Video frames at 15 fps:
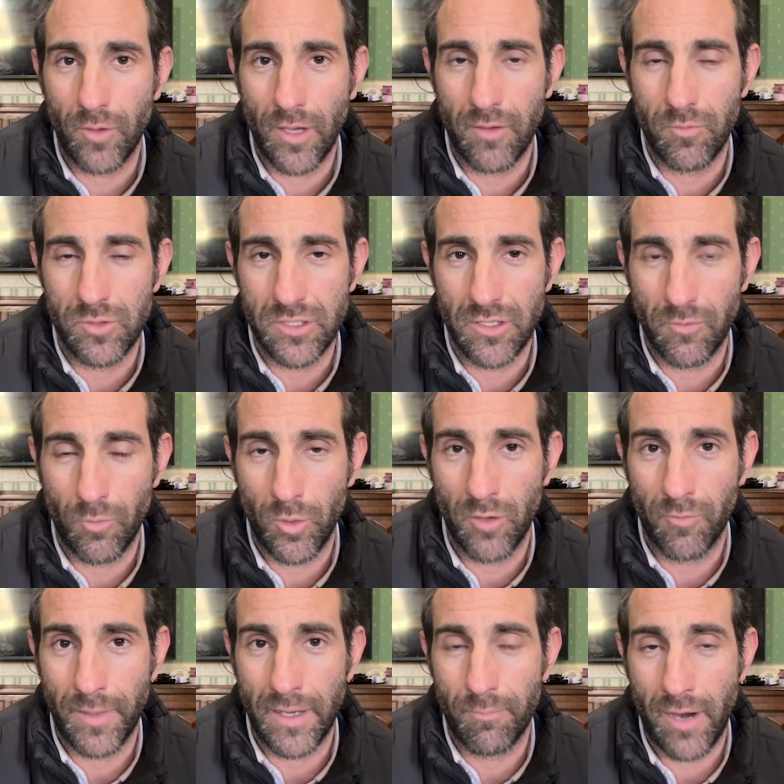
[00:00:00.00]
it would
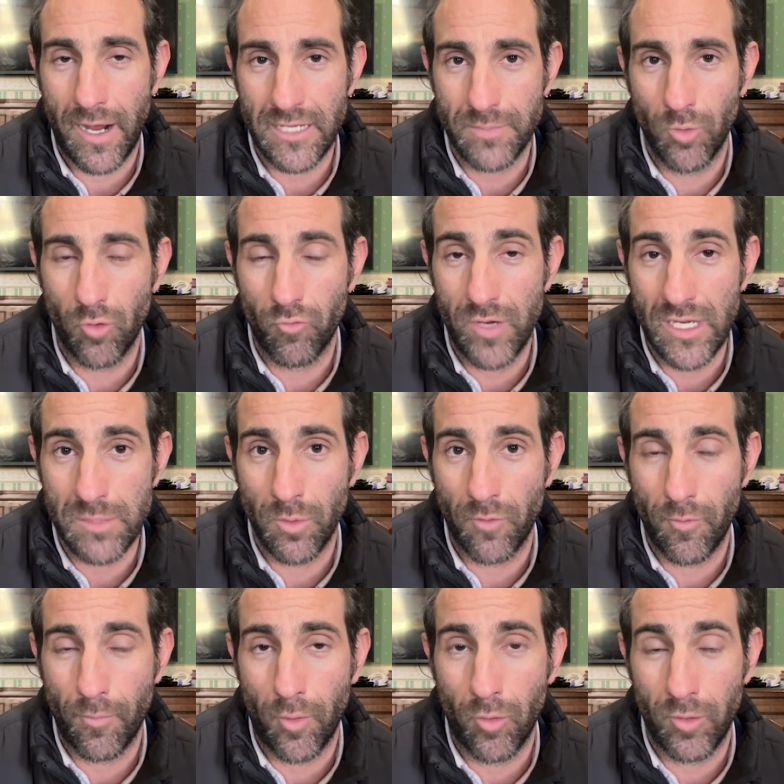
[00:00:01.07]
have been perhaps more reasonable
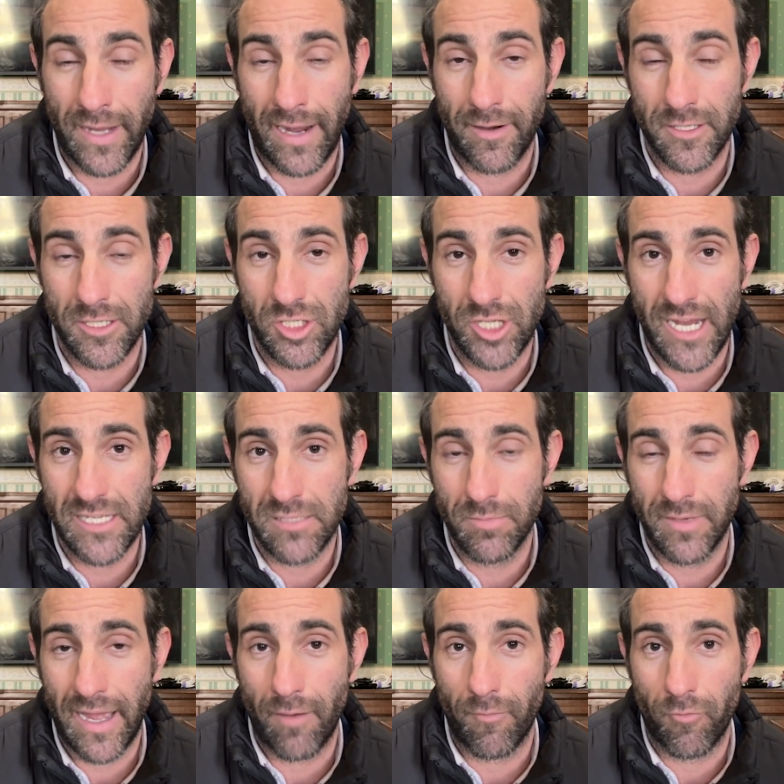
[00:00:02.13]
for Paul Townend to chase him
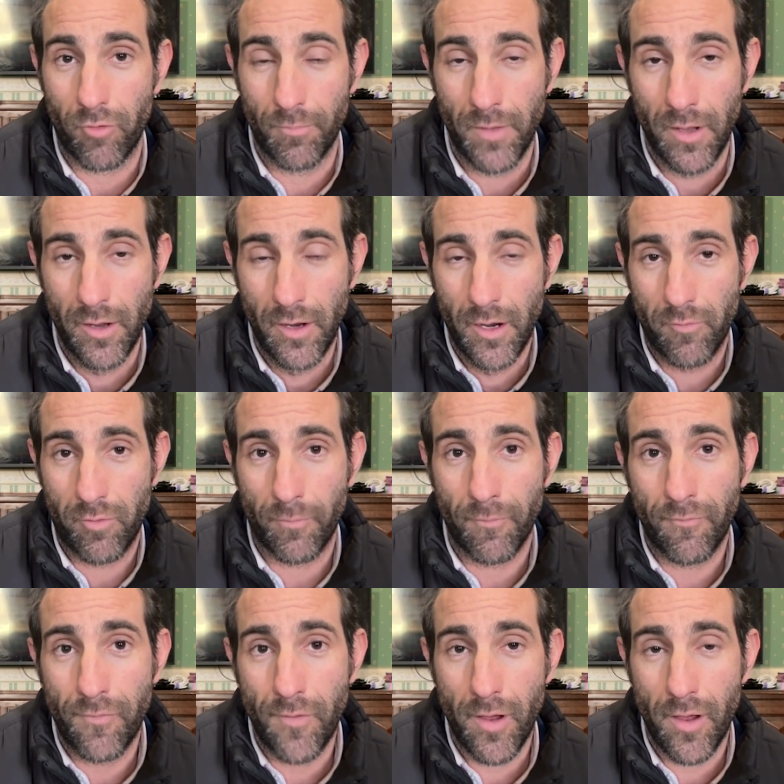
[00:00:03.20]
down from
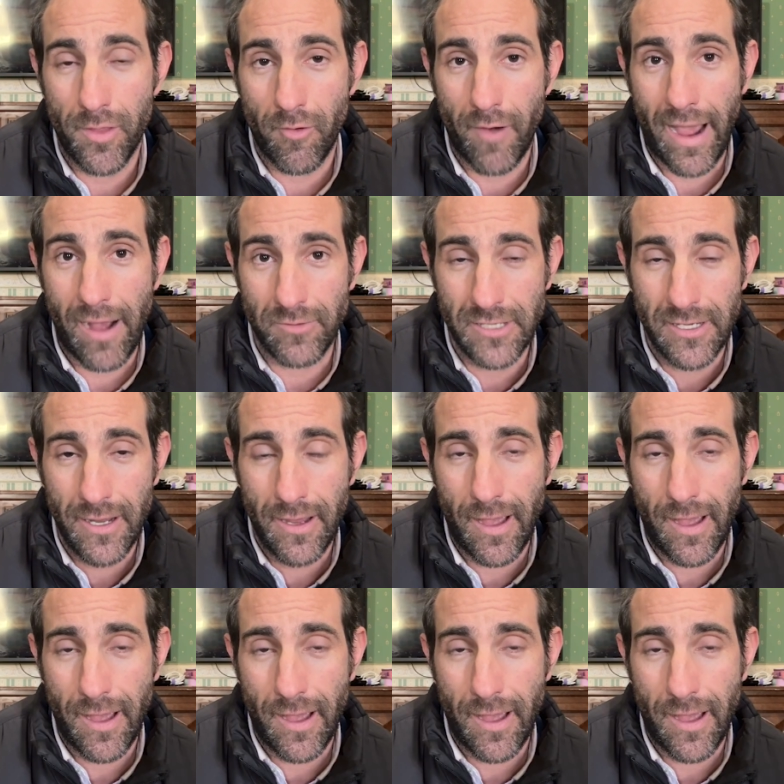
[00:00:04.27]
further out.